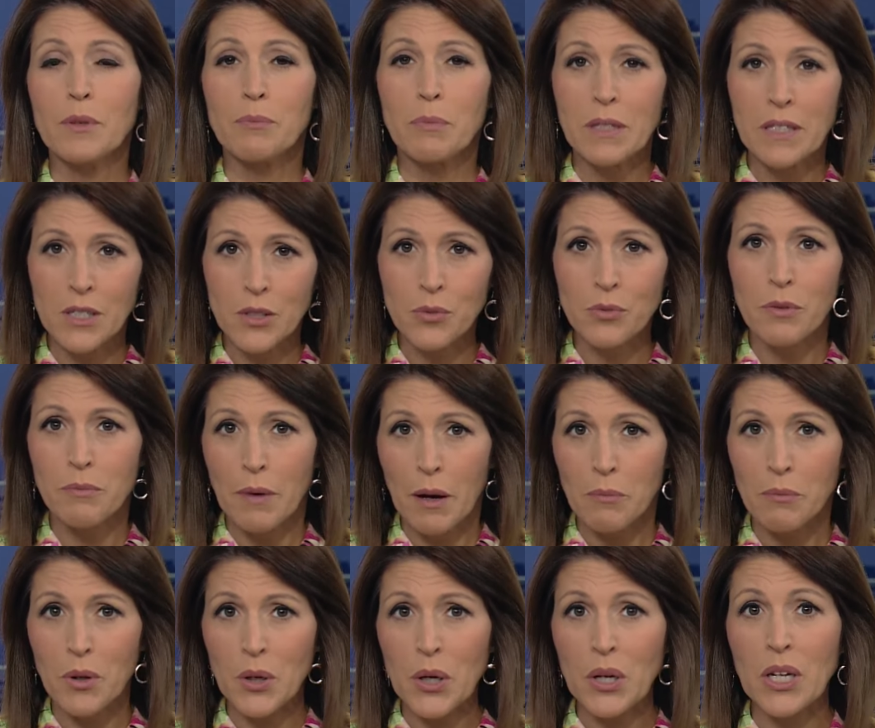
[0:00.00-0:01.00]
And please
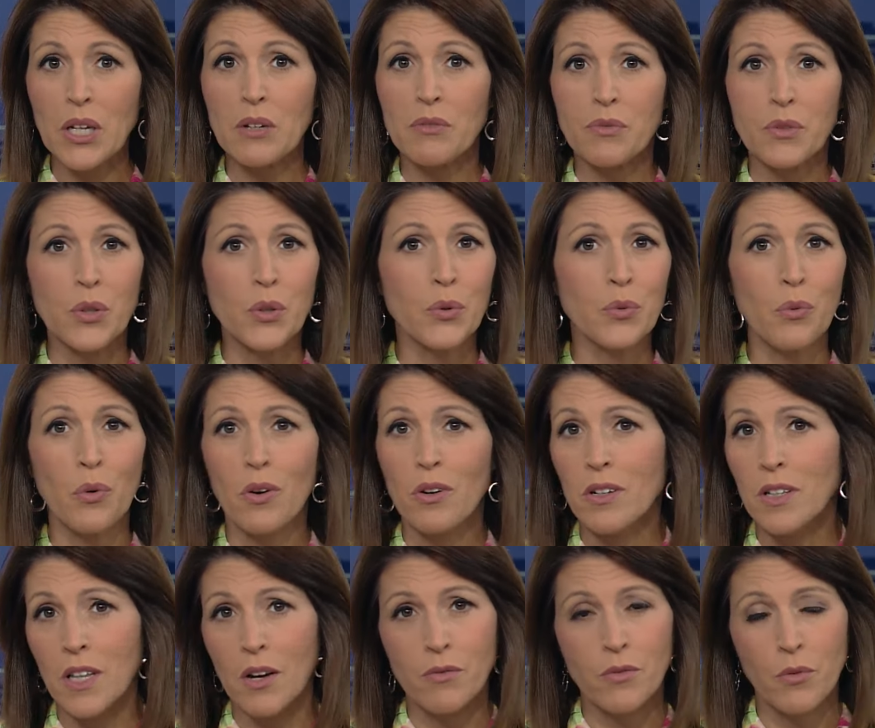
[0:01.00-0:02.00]
remember, if you or
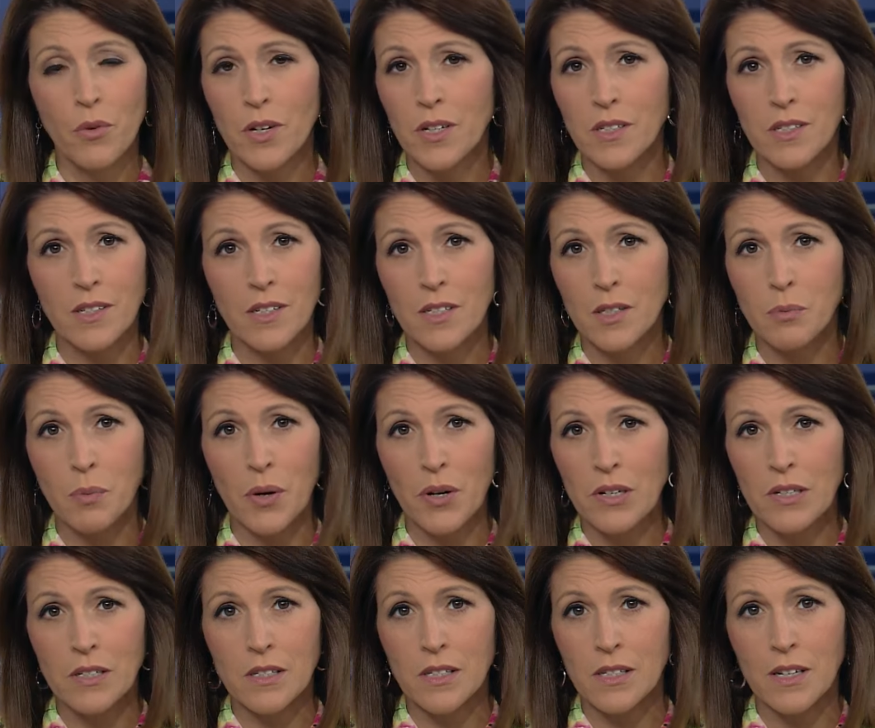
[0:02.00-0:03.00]
a loved one is
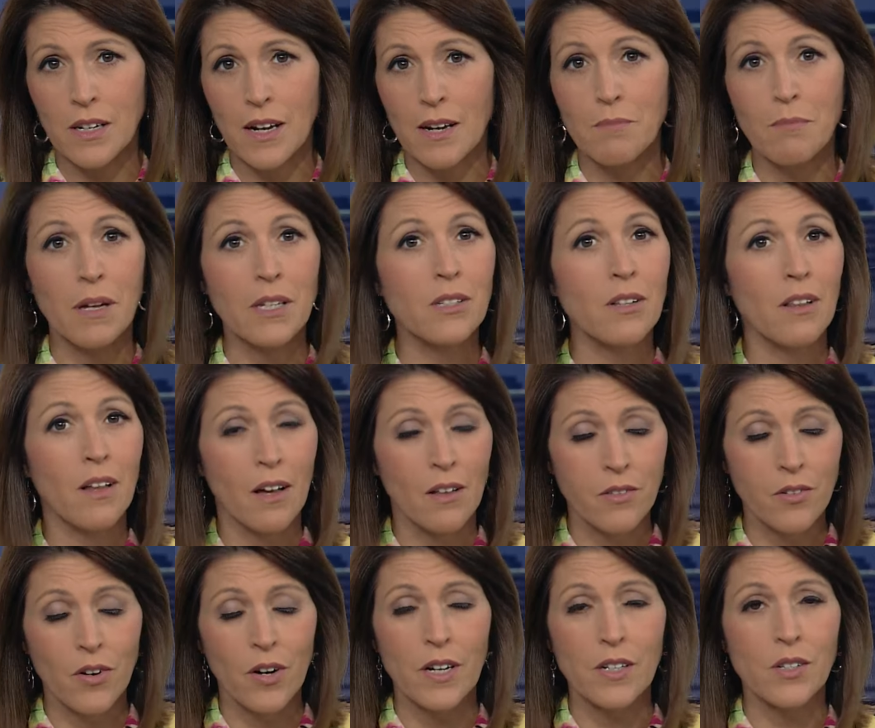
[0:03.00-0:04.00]
experiencing a mental
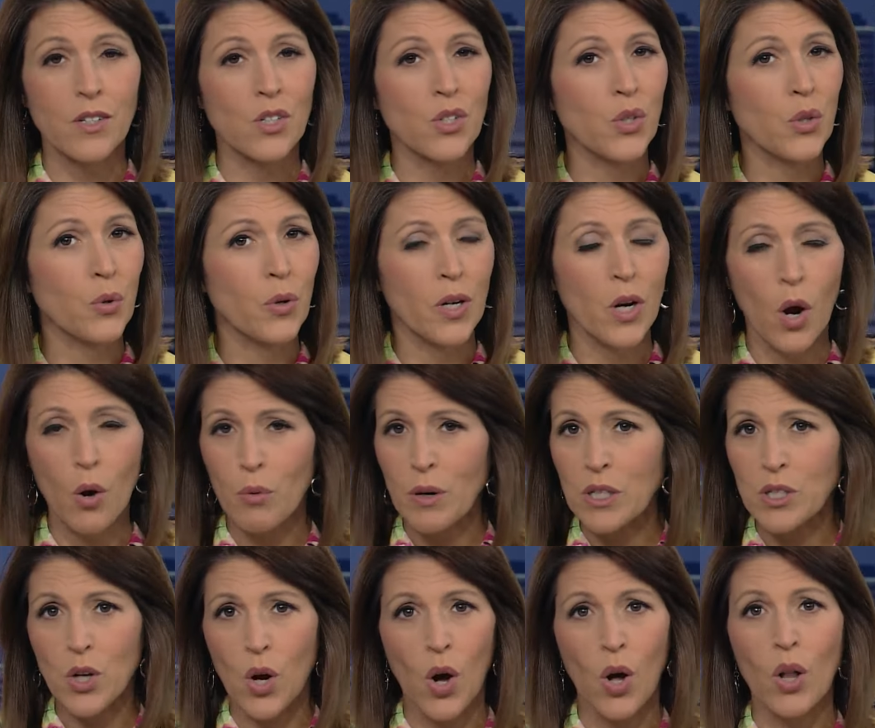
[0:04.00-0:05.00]
health crisis, you can
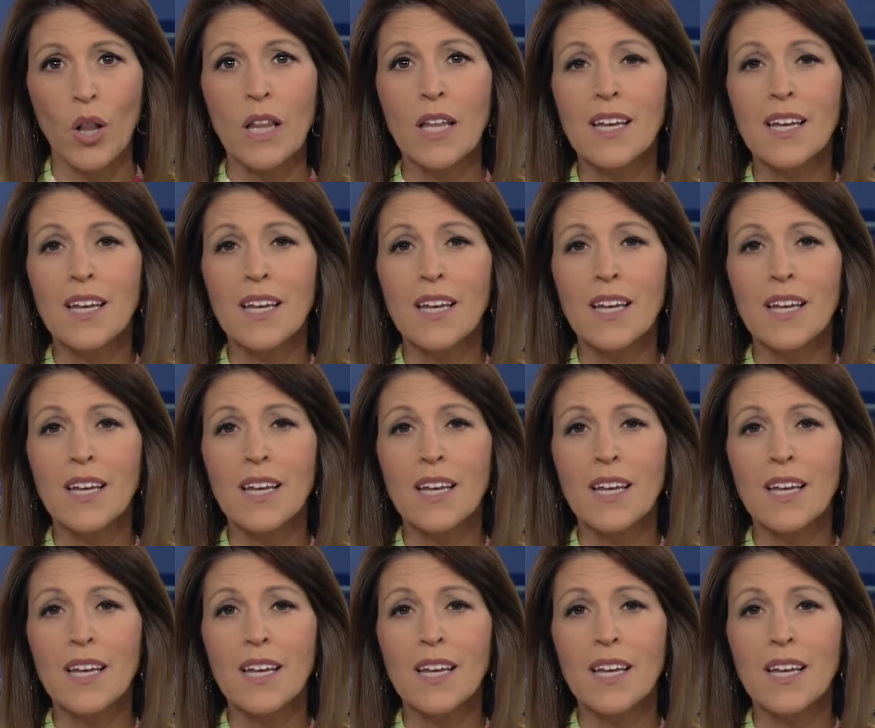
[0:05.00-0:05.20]
always call